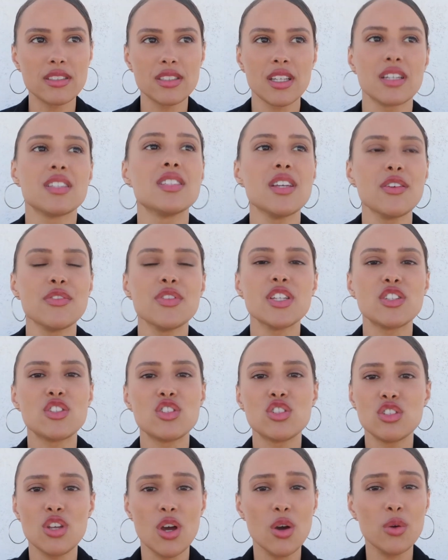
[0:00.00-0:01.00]
like stuff that's
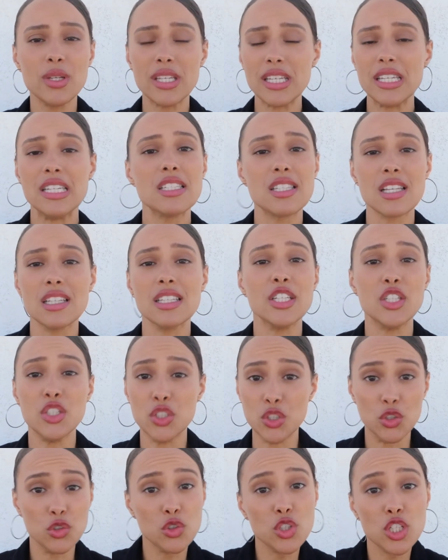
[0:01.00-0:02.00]
so easily
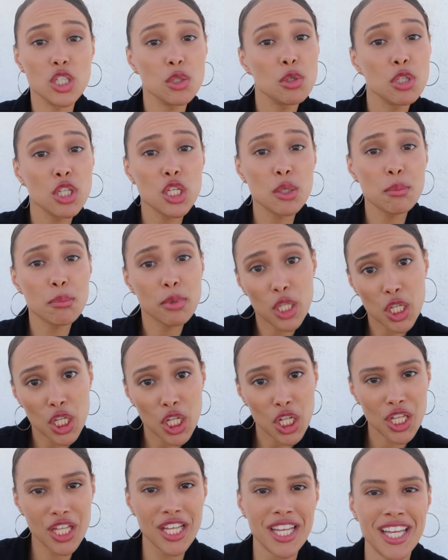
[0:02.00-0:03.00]

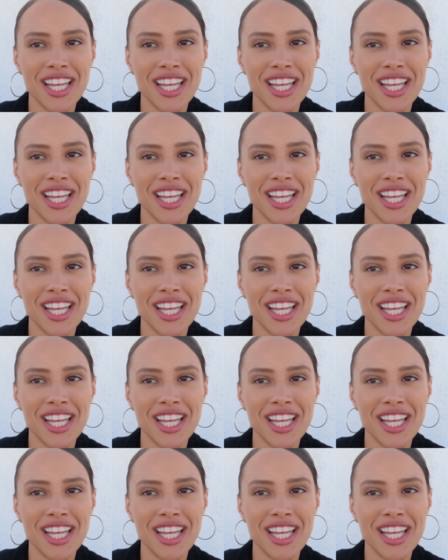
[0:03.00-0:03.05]
Googleable.